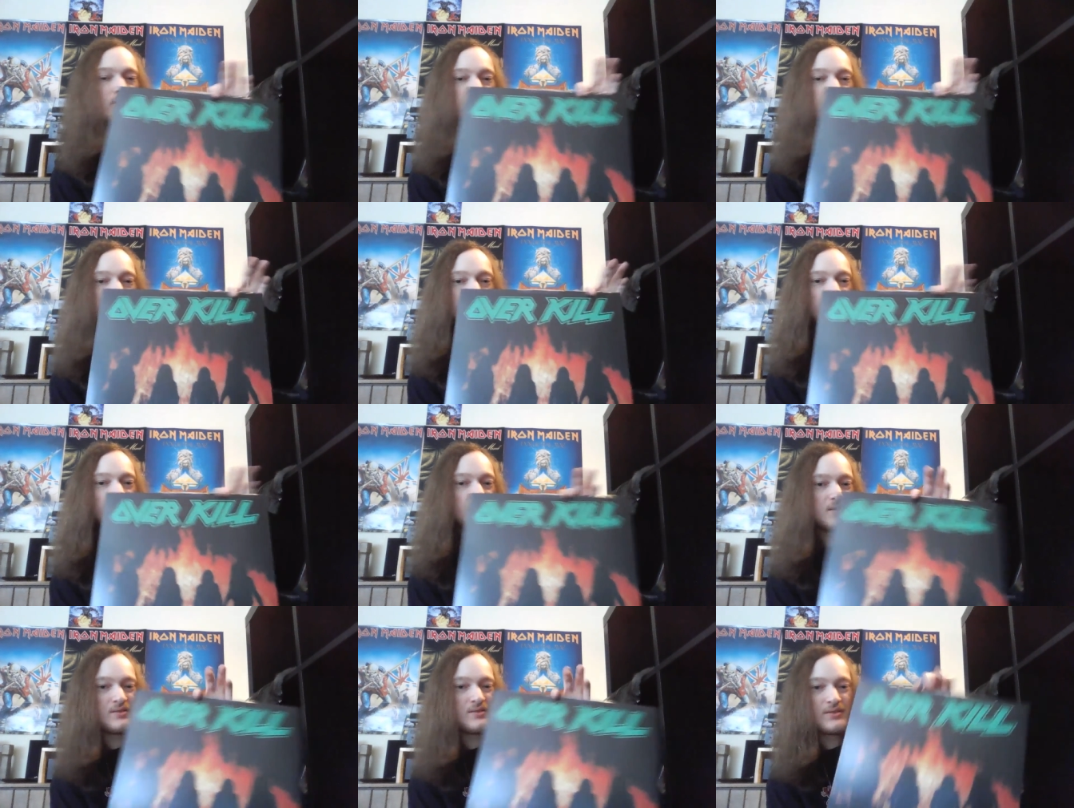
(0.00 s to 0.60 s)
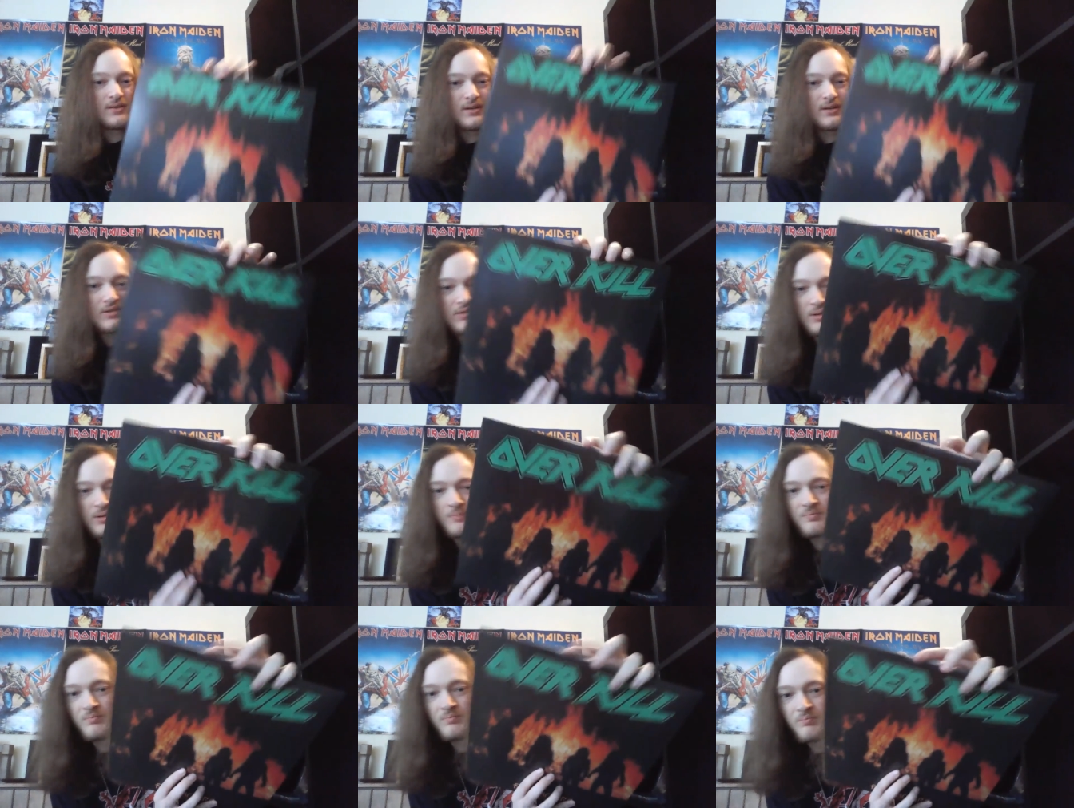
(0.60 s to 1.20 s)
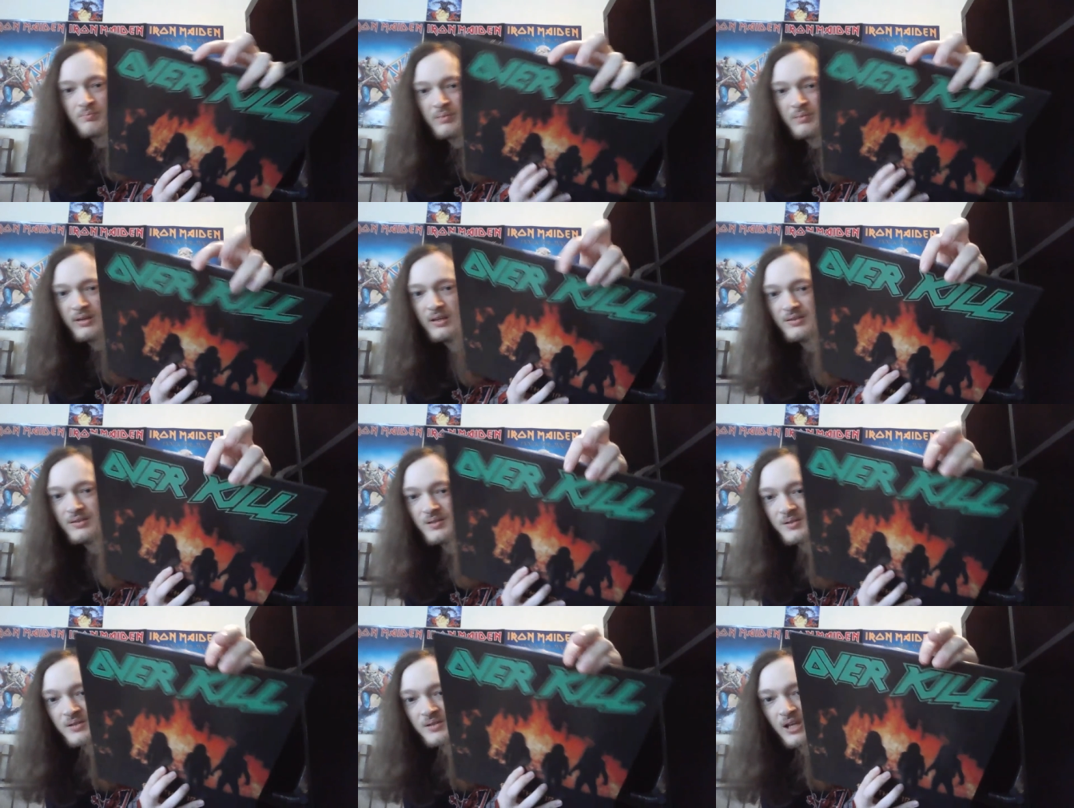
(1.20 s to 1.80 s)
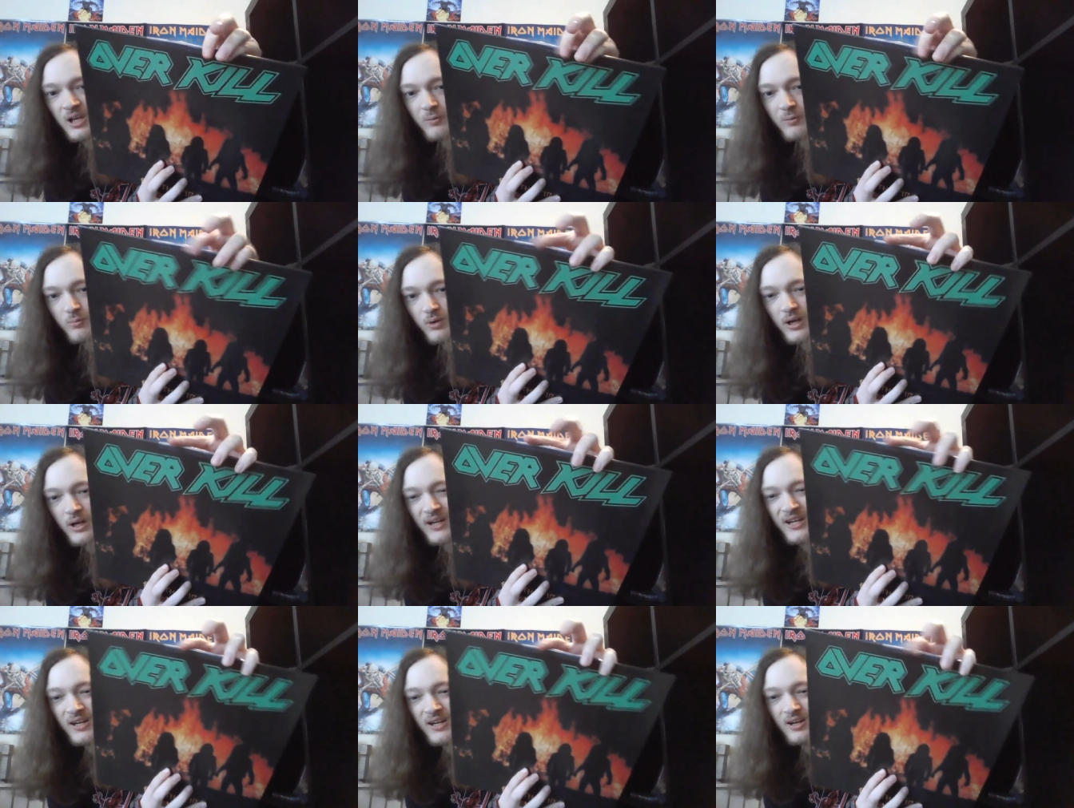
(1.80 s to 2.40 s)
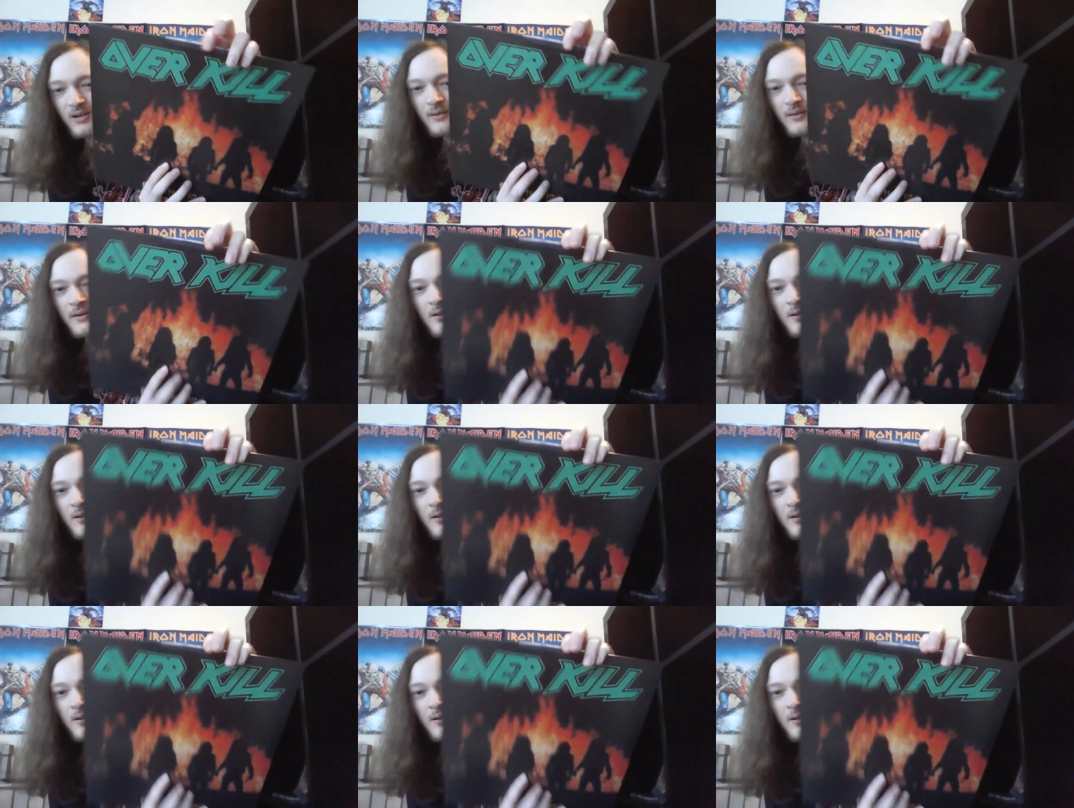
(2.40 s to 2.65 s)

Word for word: yes, there is a piece of tape right here.